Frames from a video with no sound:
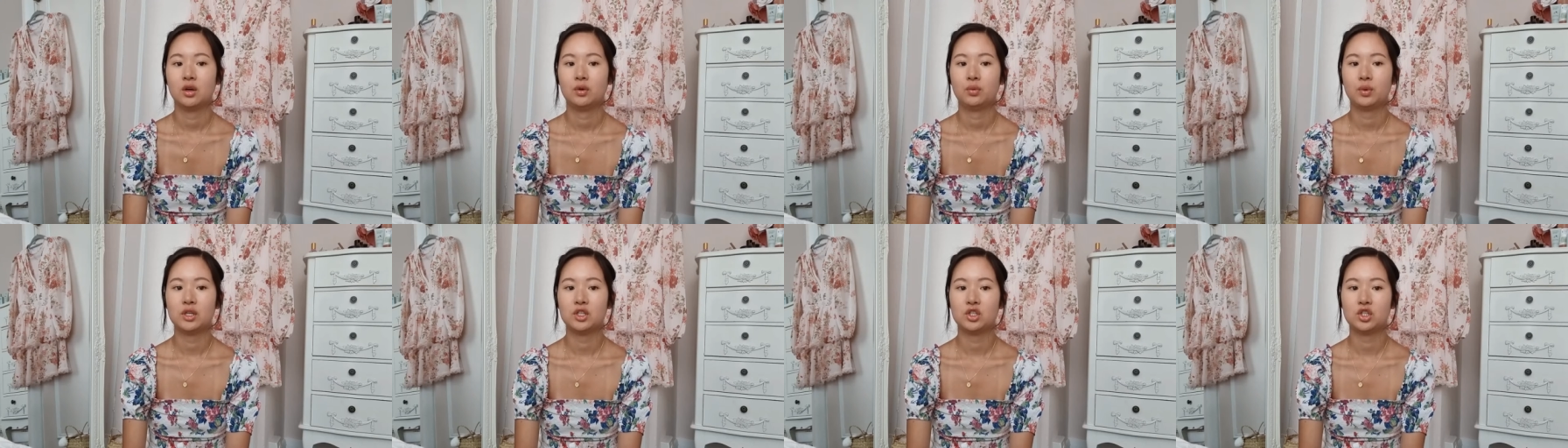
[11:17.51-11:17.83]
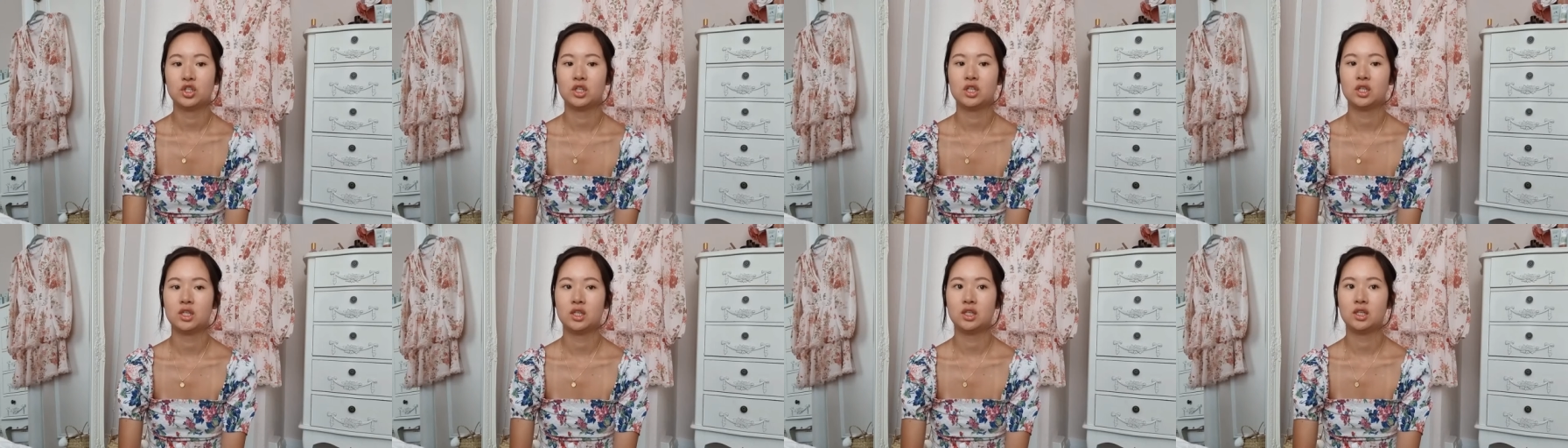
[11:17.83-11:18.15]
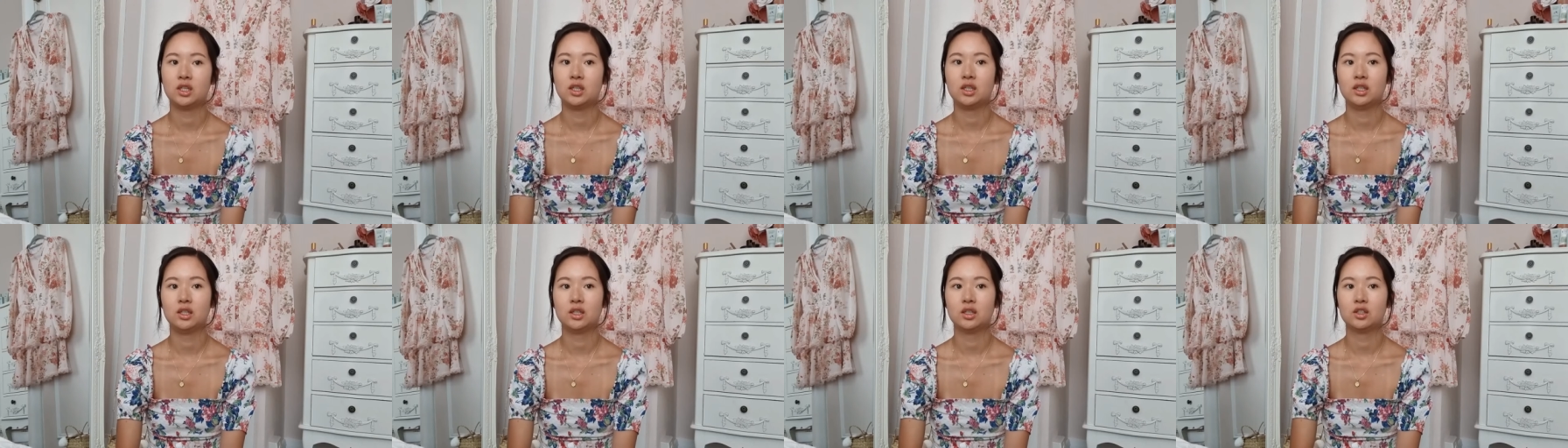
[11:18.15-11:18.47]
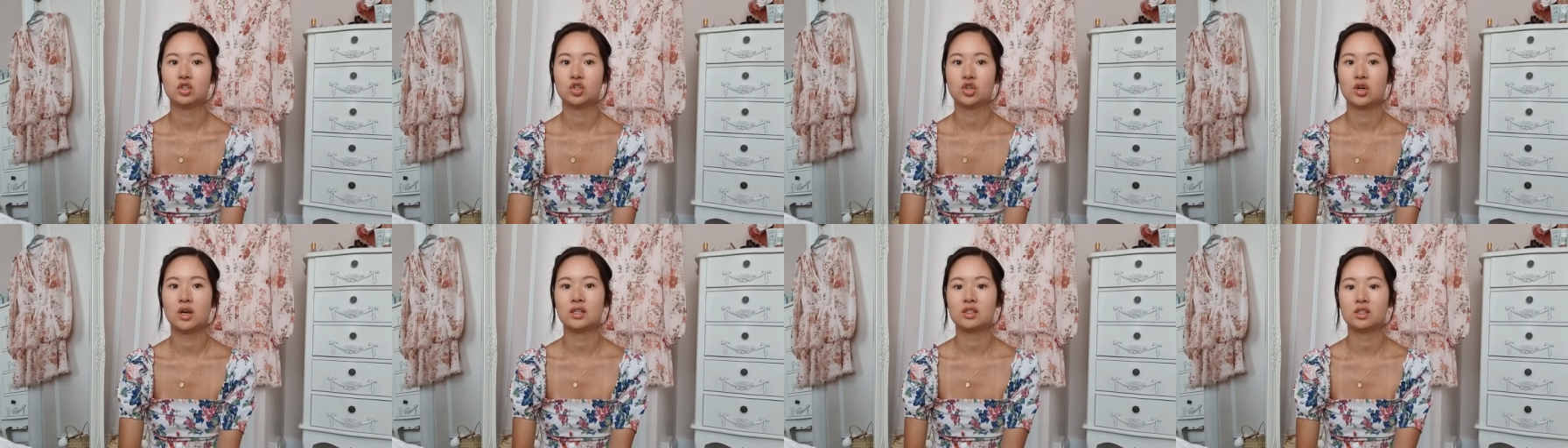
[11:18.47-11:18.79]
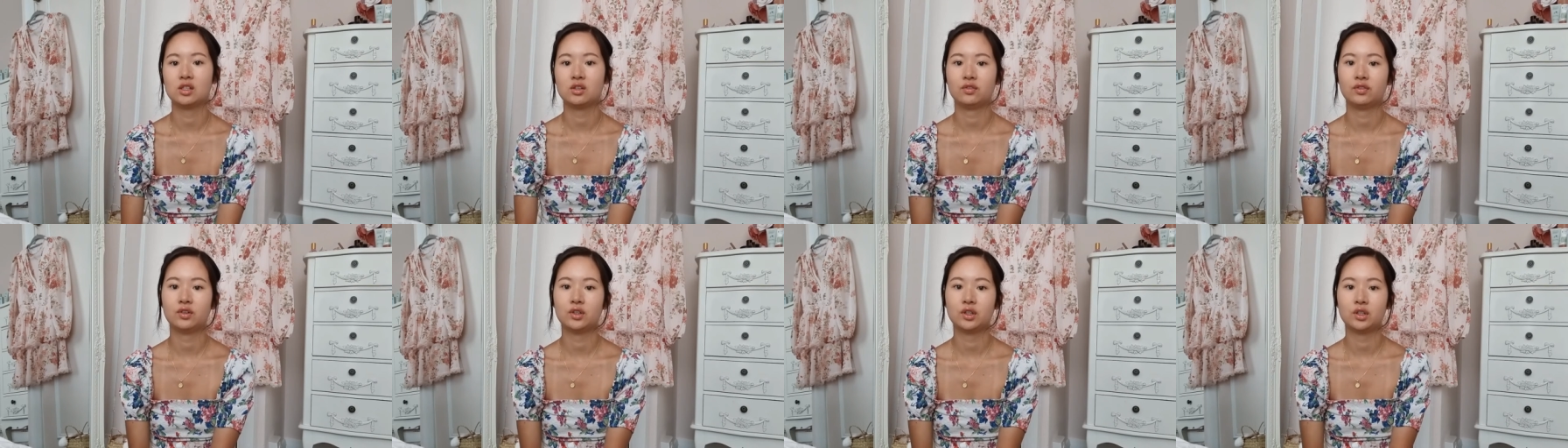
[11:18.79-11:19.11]
when she
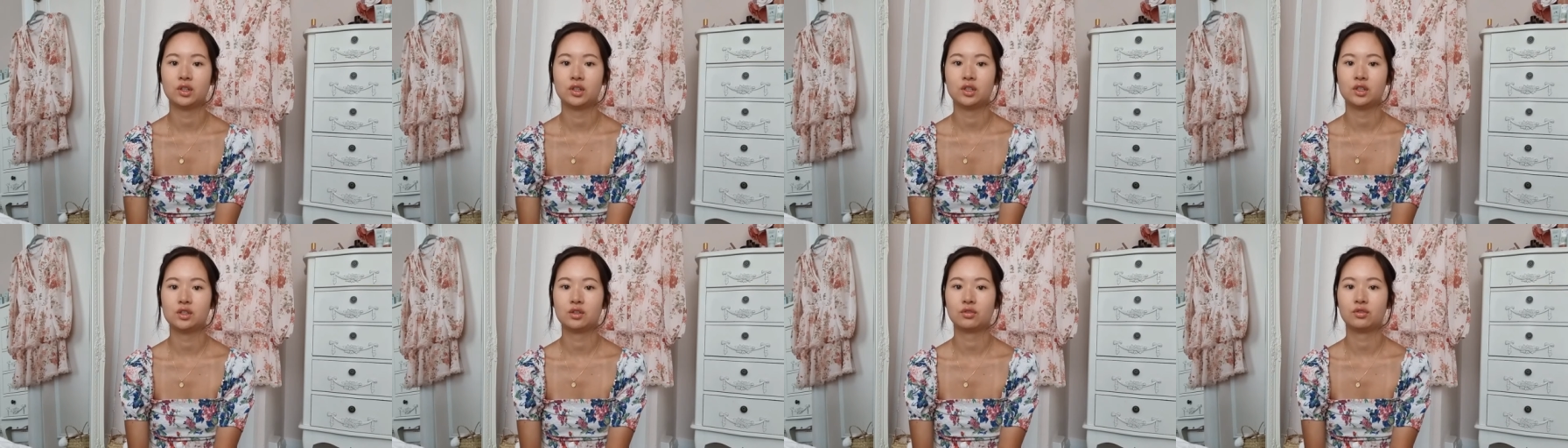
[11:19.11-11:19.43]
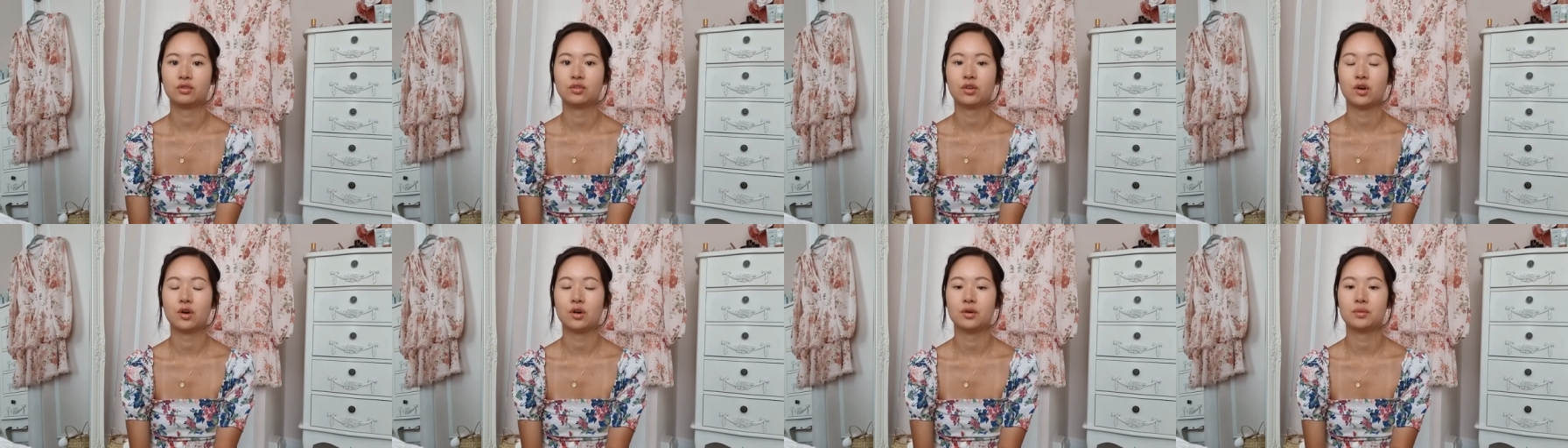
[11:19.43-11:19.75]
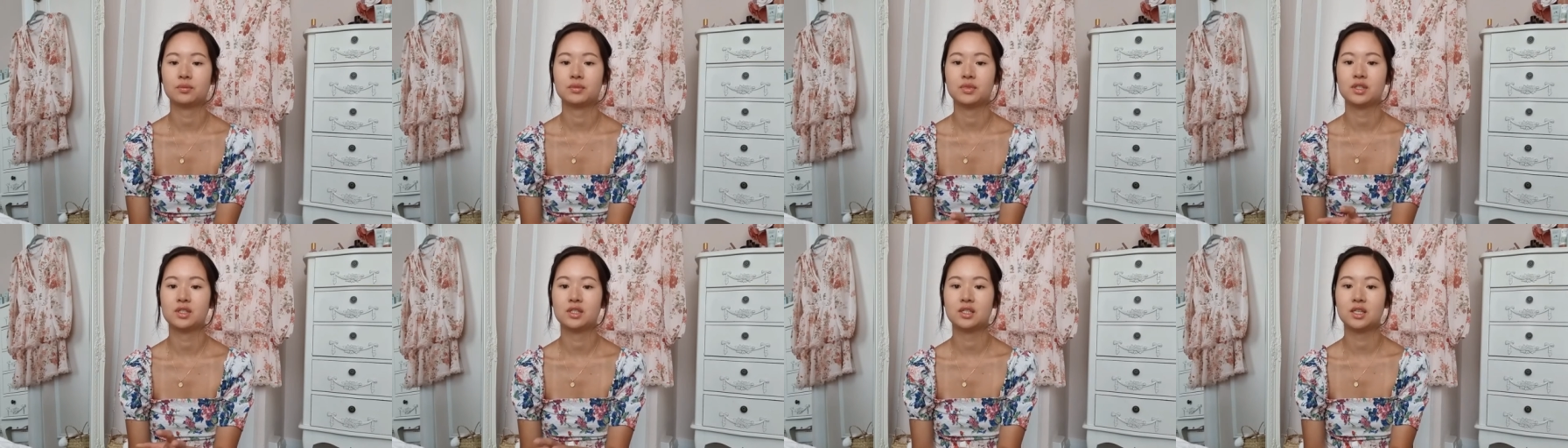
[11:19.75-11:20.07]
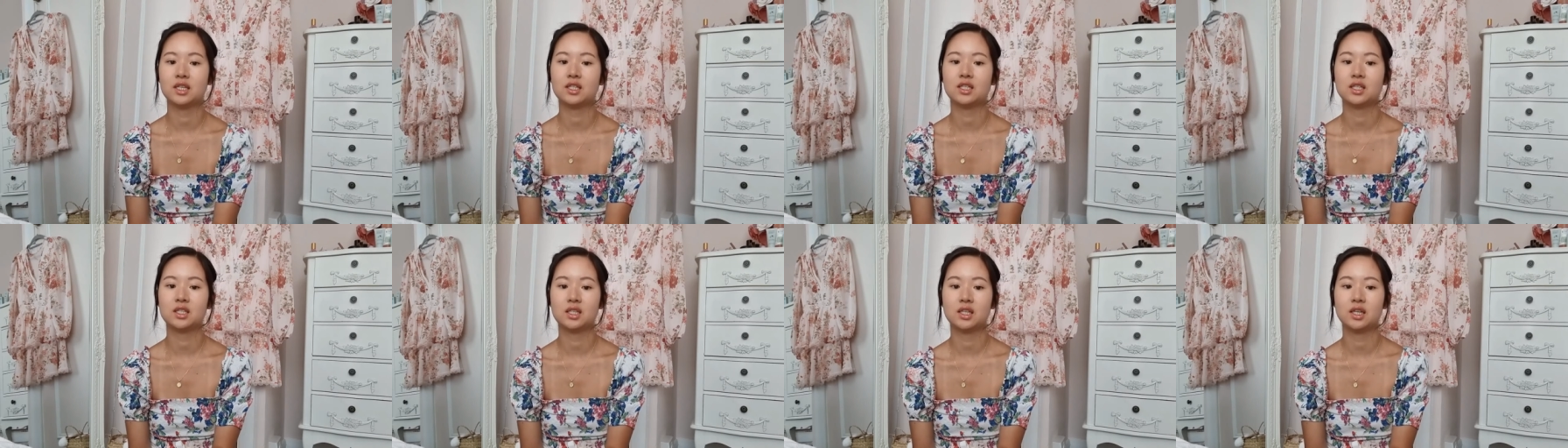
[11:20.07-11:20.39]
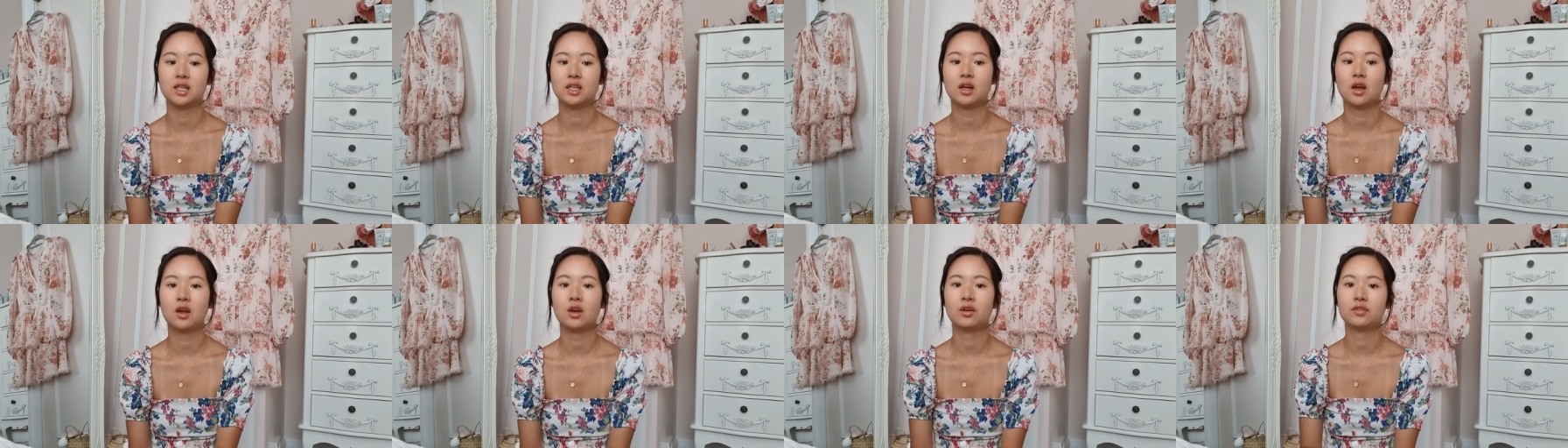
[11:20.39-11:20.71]
transferred from
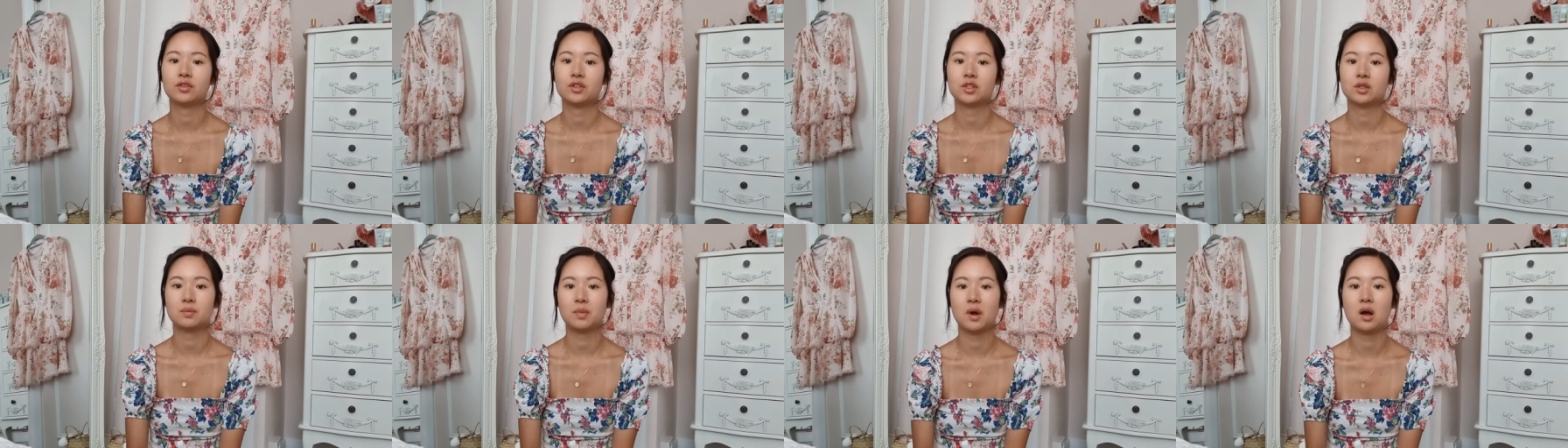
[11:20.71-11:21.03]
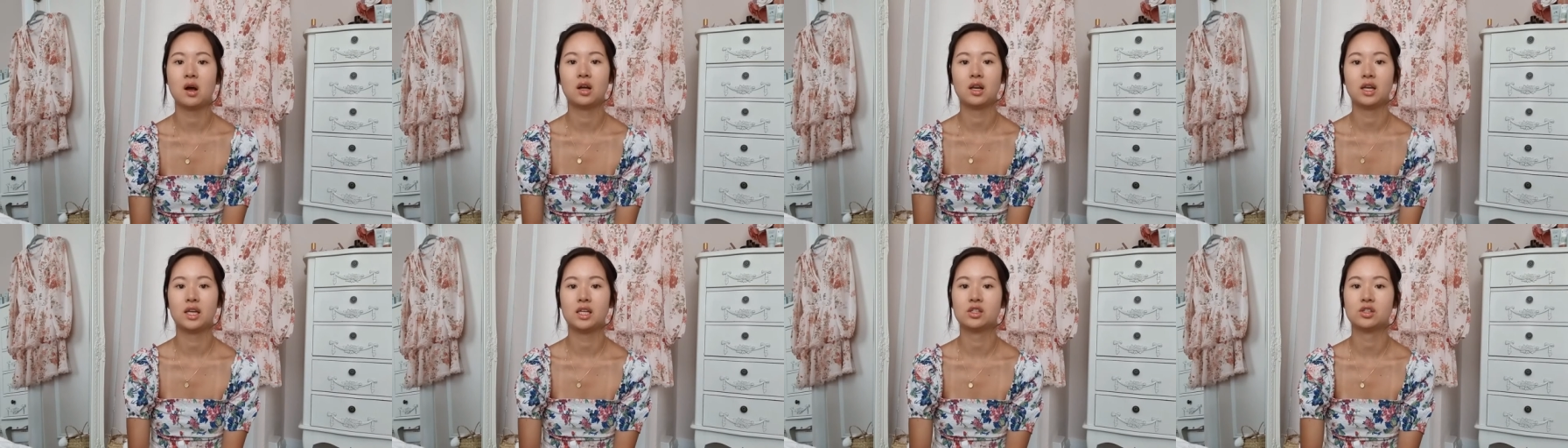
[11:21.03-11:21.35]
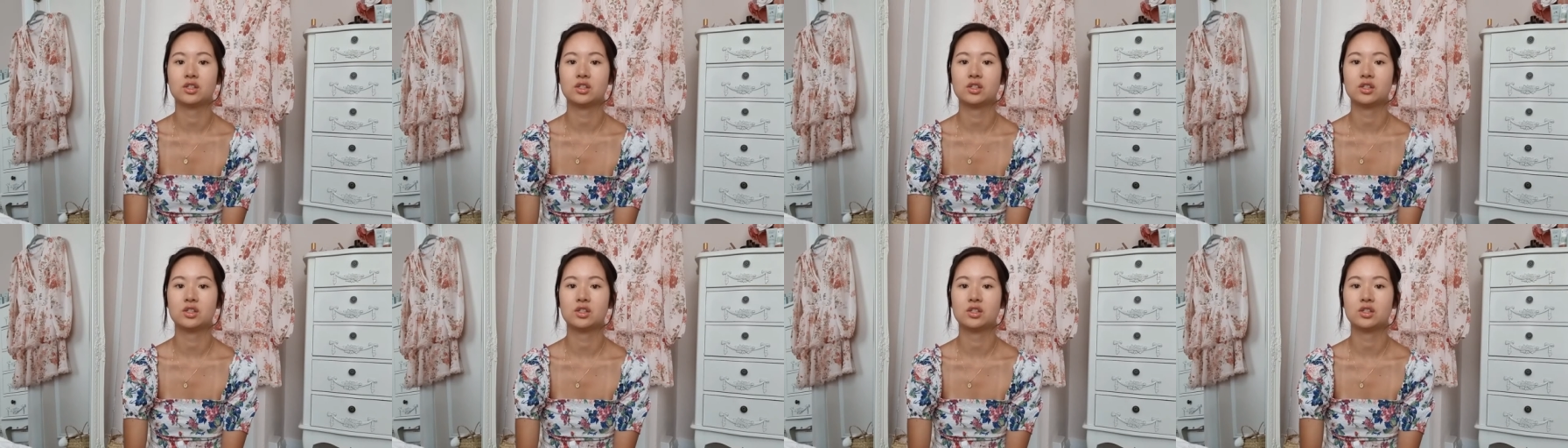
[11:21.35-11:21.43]
Sydney over to Bali.